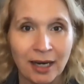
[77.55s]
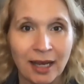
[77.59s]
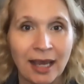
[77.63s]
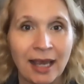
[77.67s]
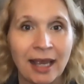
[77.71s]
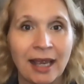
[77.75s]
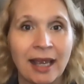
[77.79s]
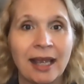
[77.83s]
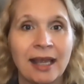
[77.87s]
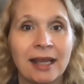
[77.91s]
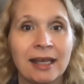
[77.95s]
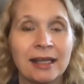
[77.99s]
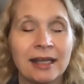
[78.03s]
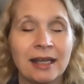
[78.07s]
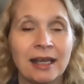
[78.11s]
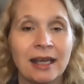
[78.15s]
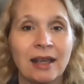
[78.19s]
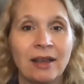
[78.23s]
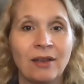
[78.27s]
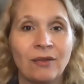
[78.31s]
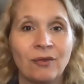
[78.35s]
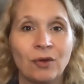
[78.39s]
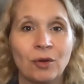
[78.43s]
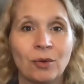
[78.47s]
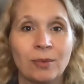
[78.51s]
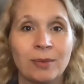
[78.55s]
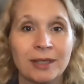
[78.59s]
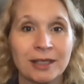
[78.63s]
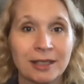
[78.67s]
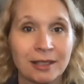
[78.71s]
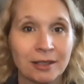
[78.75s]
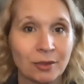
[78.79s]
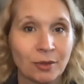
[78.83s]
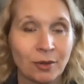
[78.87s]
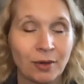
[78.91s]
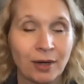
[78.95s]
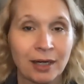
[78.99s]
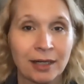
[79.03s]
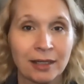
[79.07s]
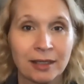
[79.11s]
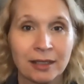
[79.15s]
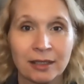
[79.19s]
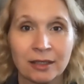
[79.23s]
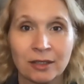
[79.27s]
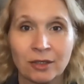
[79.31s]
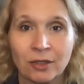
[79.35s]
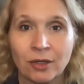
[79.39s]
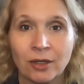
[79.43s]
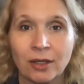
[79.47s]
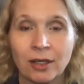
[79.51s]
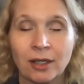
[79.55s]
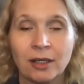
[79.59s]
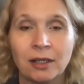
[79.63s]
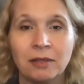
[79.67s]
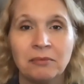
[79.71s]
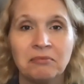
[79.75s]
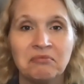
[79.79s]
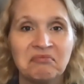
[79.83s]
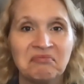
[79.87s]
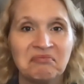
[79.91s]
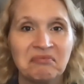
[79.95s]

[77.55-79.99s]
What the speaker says: And if your business credit is good,